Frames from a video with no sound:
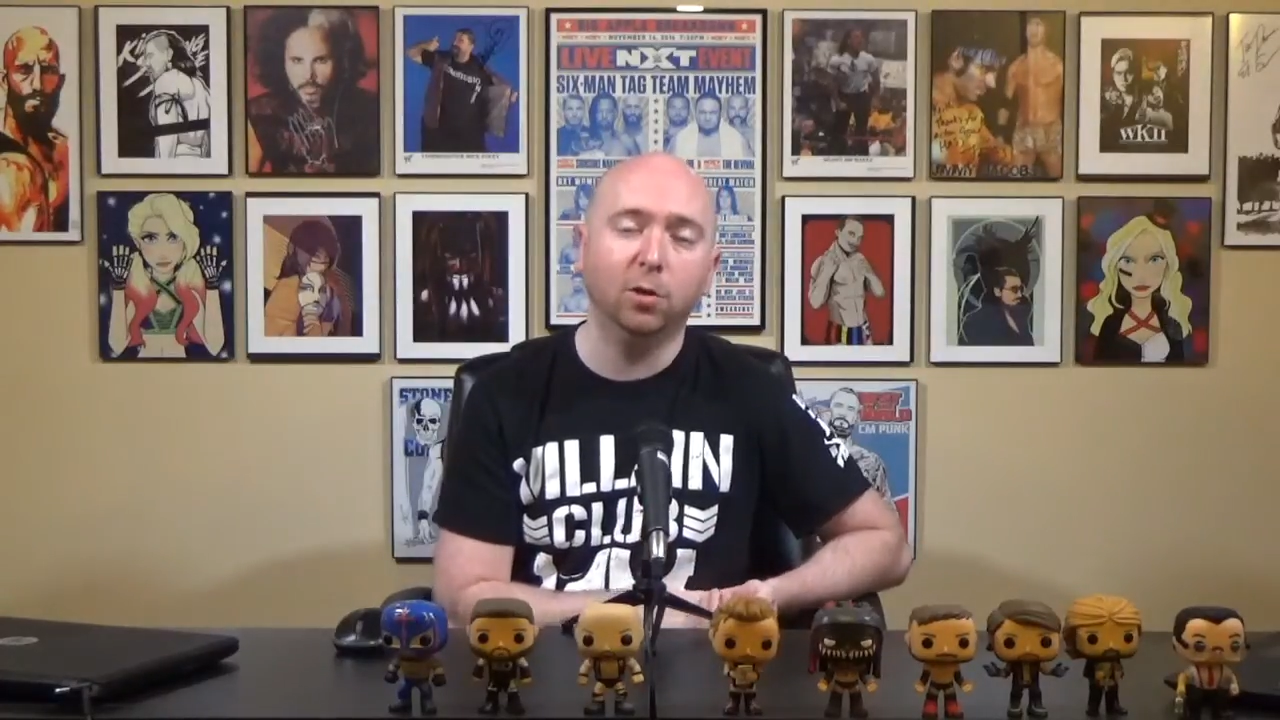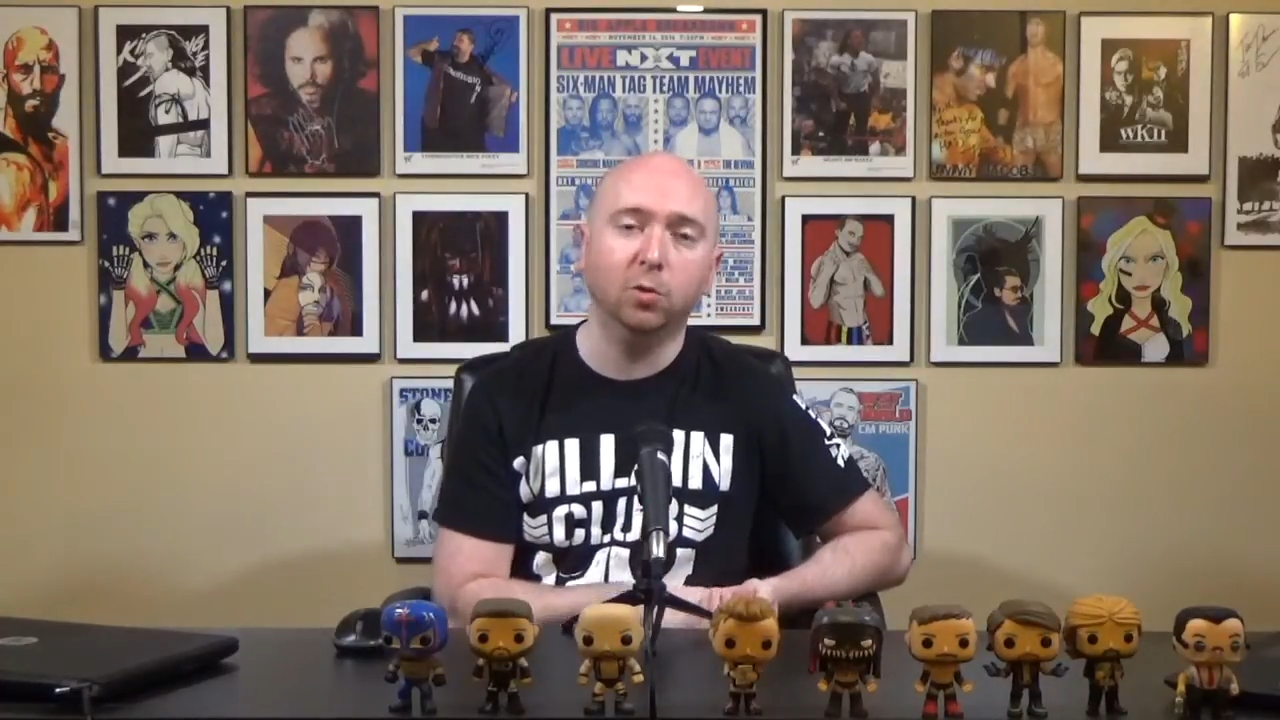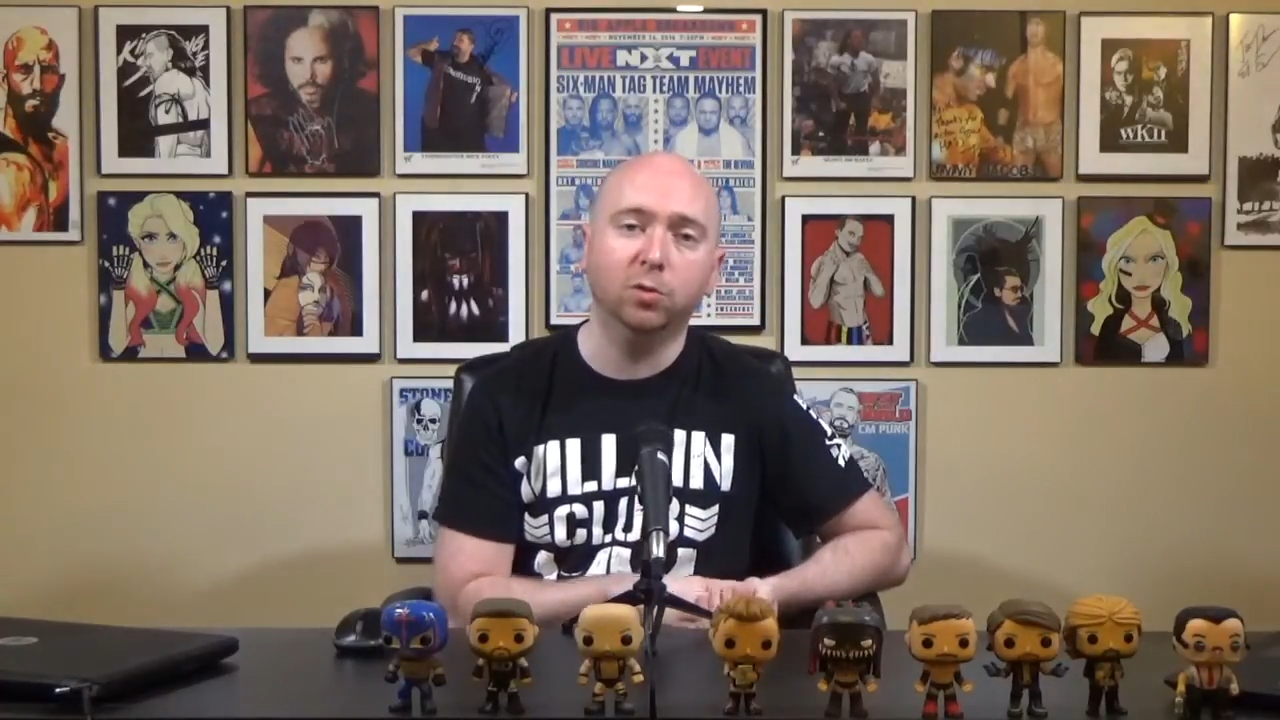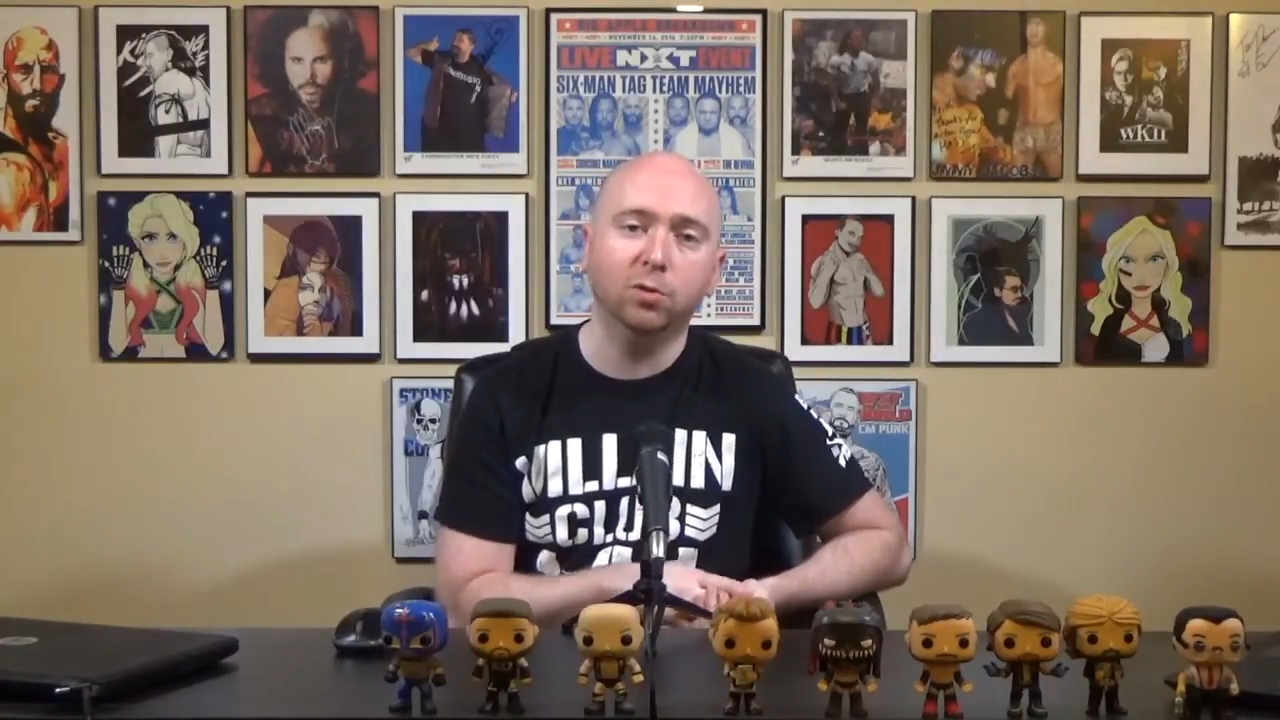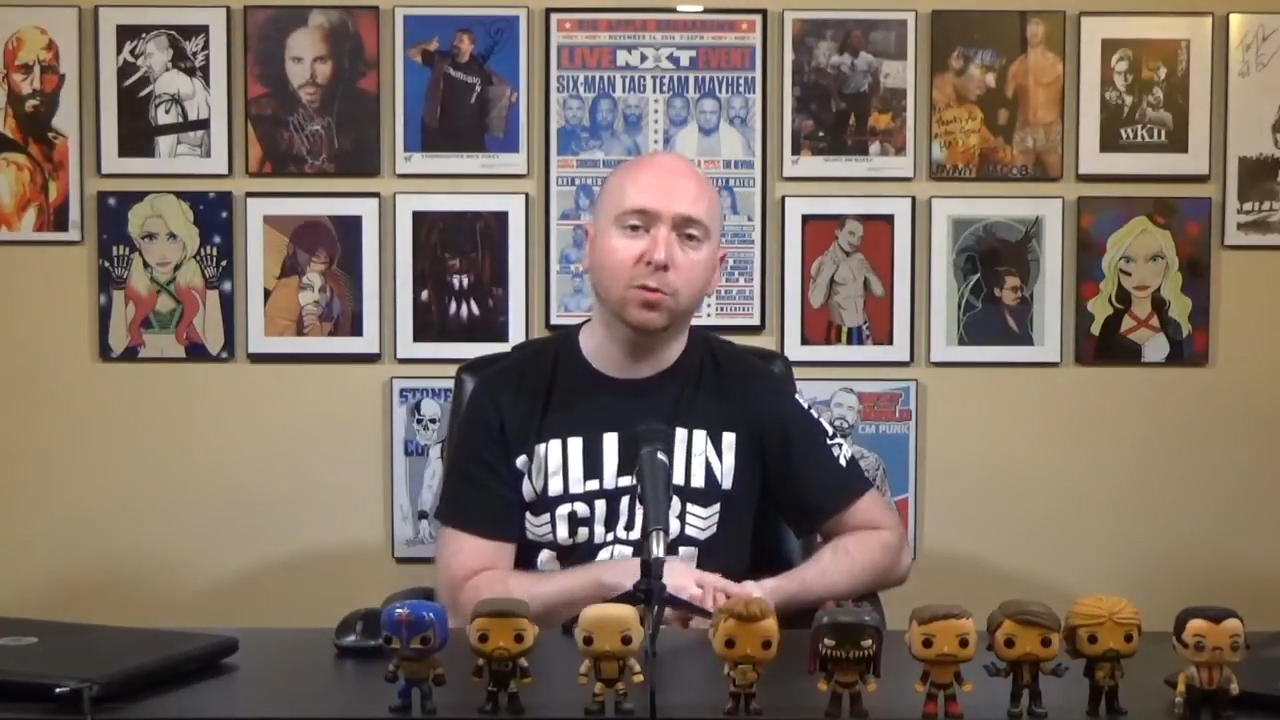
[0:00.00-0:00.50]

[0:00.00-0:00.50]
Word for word: goes in